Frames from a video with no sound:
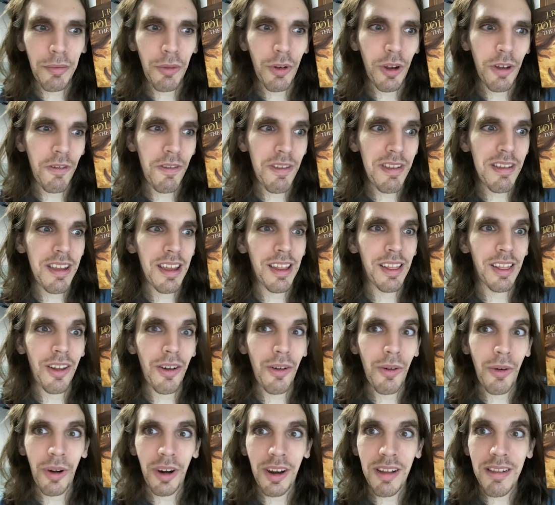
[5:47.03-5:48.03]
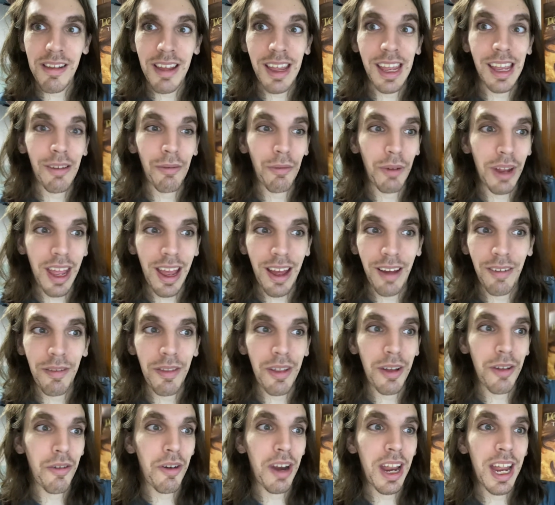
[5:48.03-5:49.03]
We've seen the orcs again. We have the
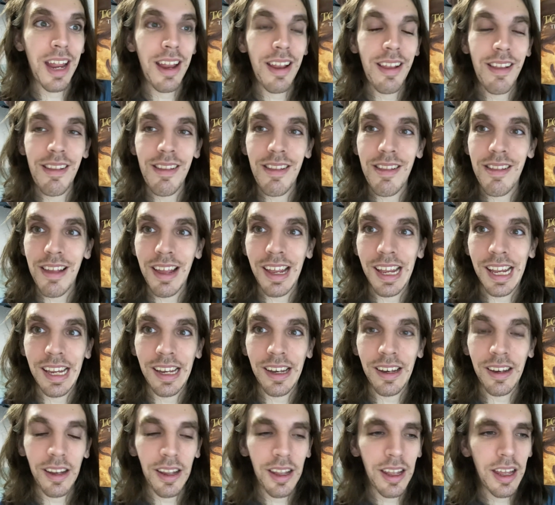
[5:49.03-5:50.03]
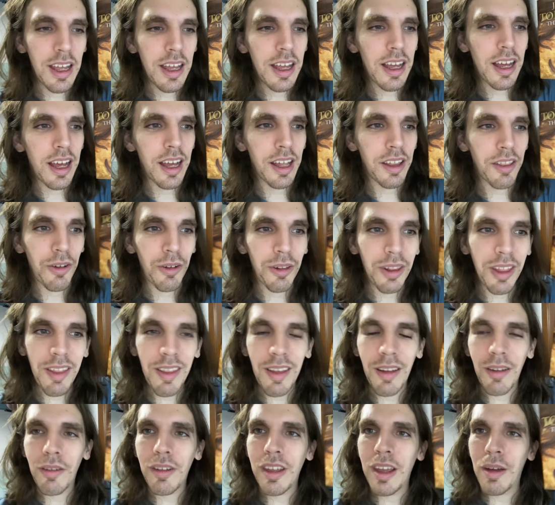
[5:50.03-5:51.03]
great scene. The only
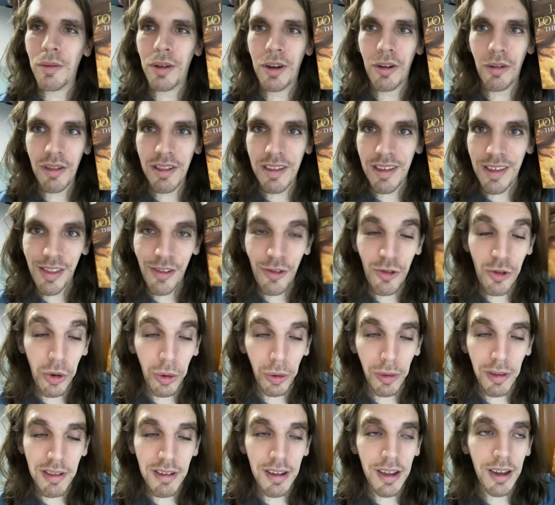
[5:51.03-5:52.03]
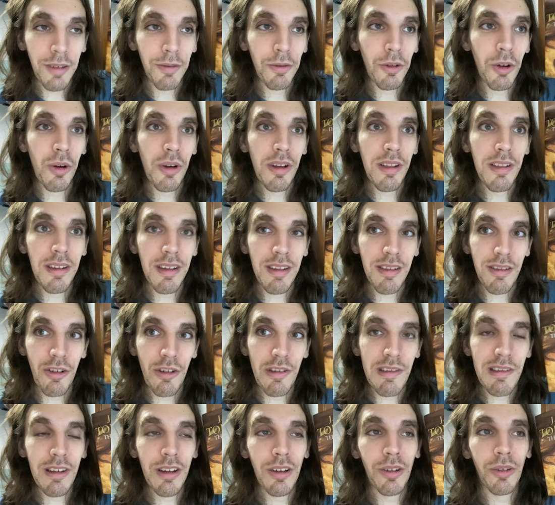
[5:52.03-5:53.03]
thing, yeah, we don't see the Trolls again, of course, because they're
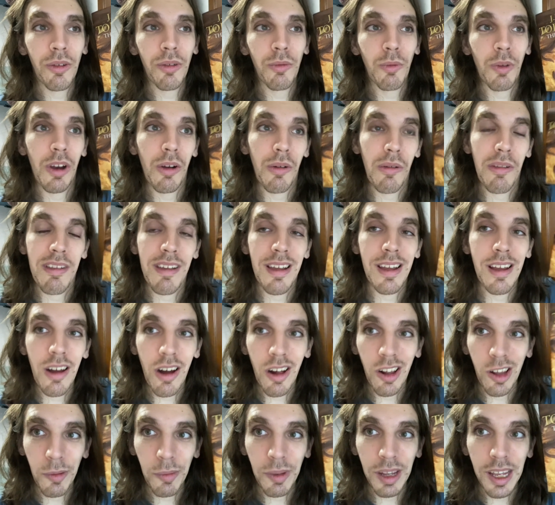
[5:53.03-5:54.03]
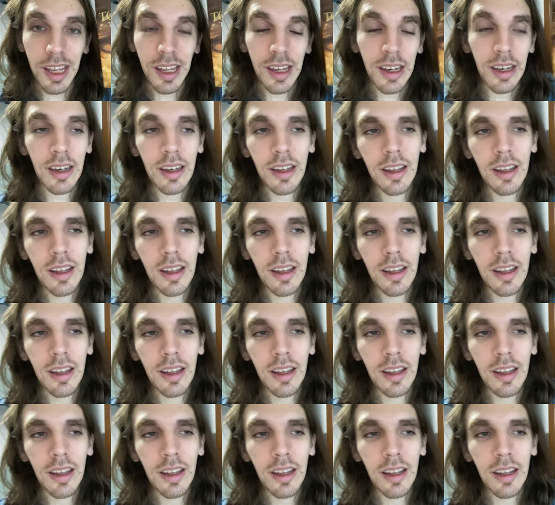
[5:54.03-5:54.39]
stone. We don't see Gollum again.